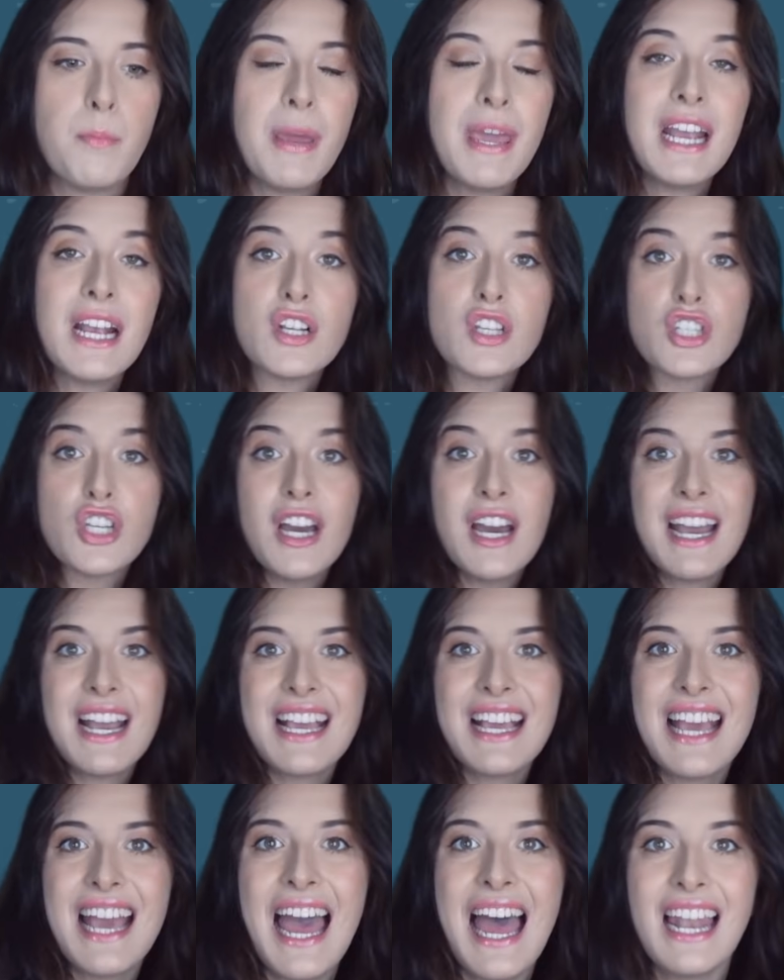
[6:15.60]
picture a
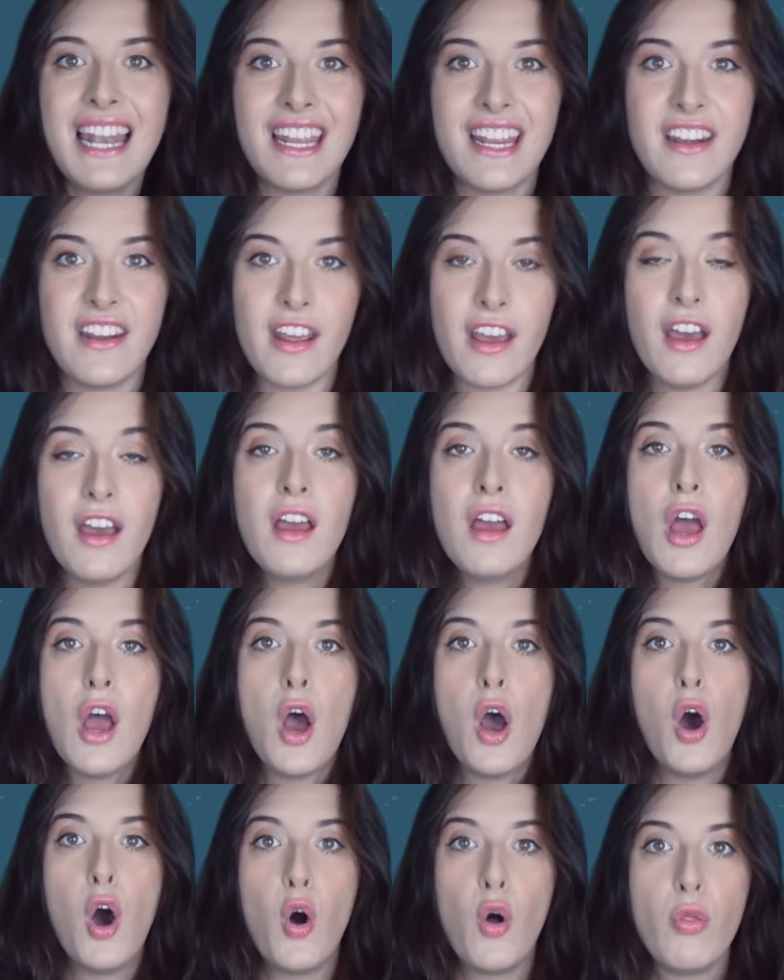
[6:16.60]
calendar
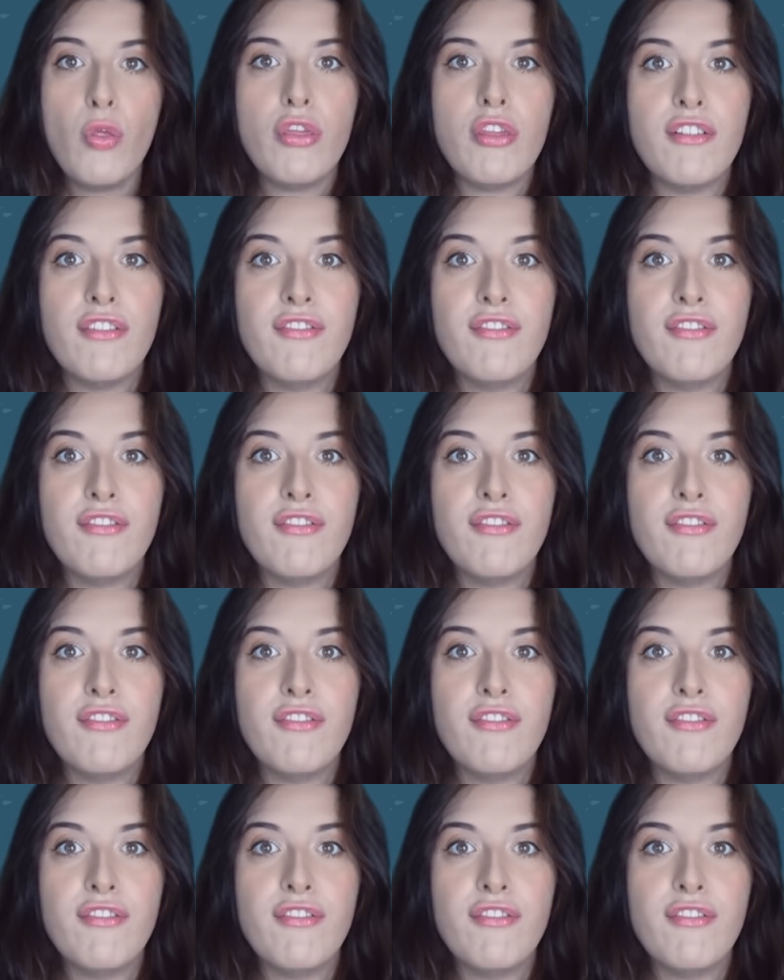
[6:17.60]
on the